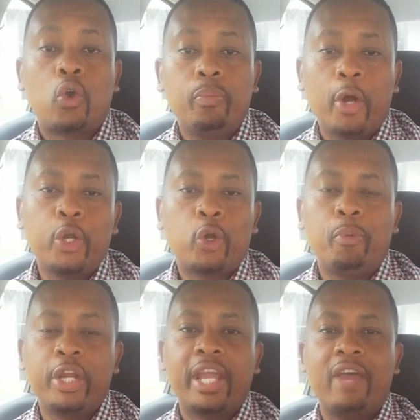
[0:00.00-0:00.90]
Good
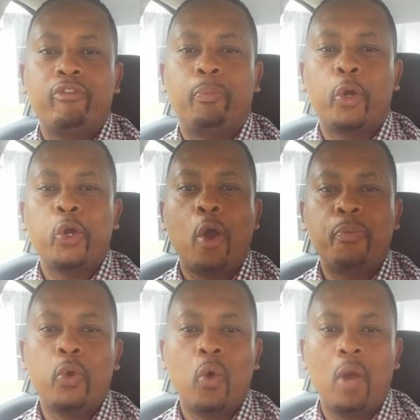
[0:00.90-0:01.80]
morning, everybody.
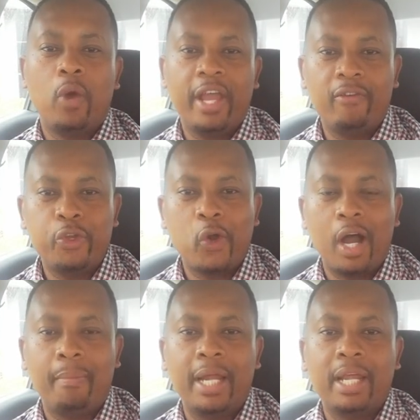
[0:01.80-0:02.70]
Hope you are wherever you
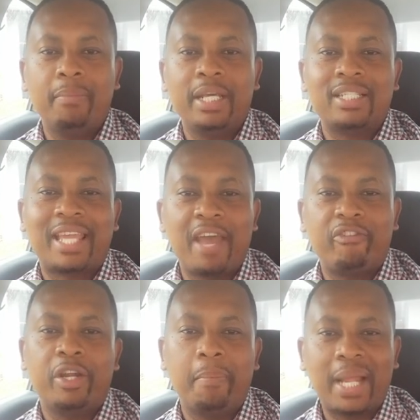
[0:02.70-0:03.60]
are. My name is
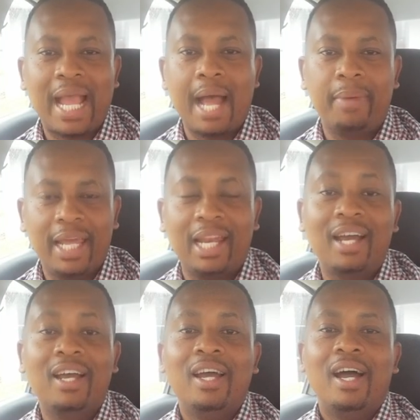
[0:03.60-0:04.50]
Gavin Mkabela.